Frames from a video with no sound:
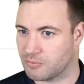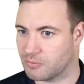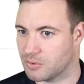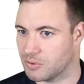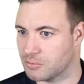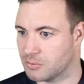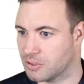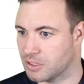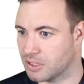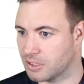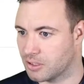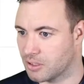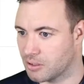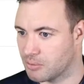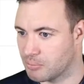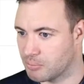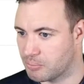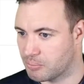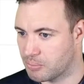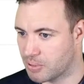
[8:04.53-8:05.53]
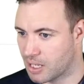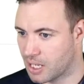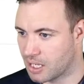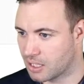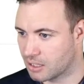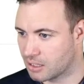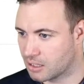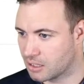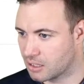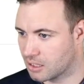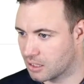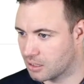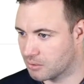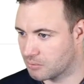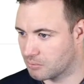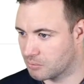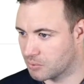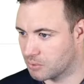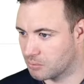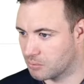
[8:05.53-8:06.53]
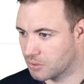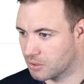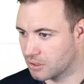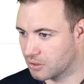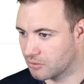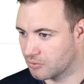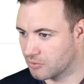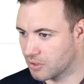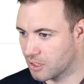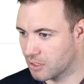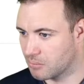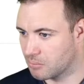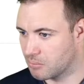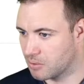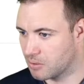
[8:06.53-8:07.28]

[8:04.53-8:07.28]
want to go back and we want to grab